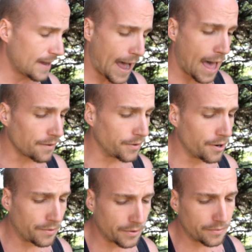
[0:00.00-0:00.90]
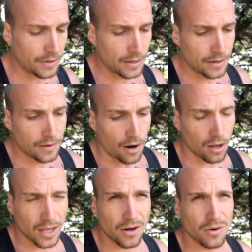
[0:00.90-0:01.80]
I don't know, dude.
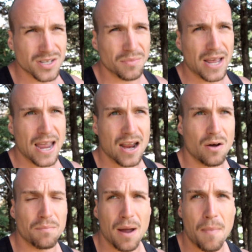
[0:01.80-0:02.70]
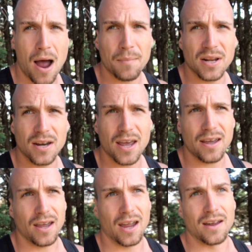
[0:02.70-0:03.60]
All I know is I'm going to hang out with my mommy
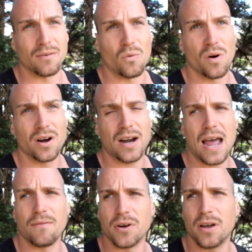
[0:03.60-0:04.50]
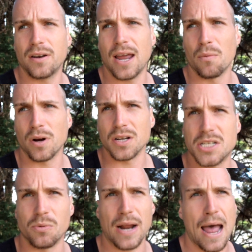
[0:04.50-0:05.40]
today, and we're going to have a good day, and we're going to
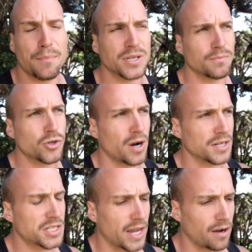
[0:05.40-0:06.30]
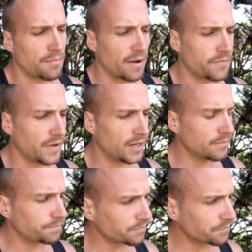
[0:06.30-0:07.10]
see what happens. I'm trying to stay on my feet.